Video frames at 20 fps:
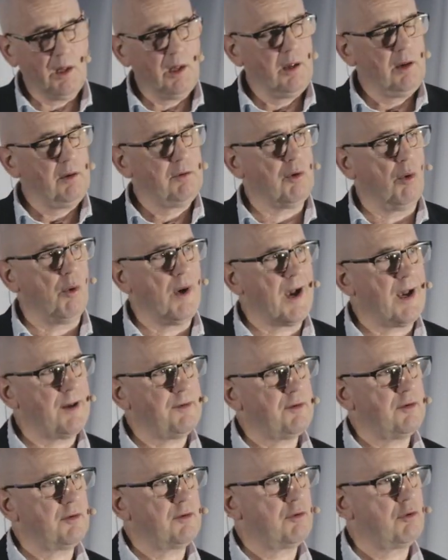So
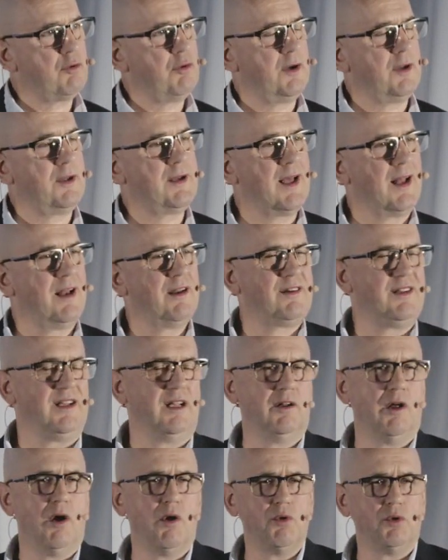asset criticality
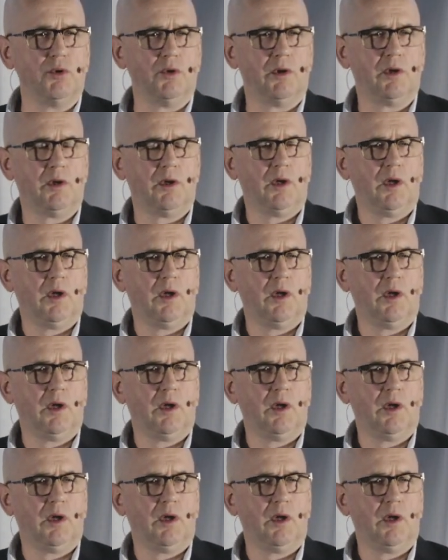alone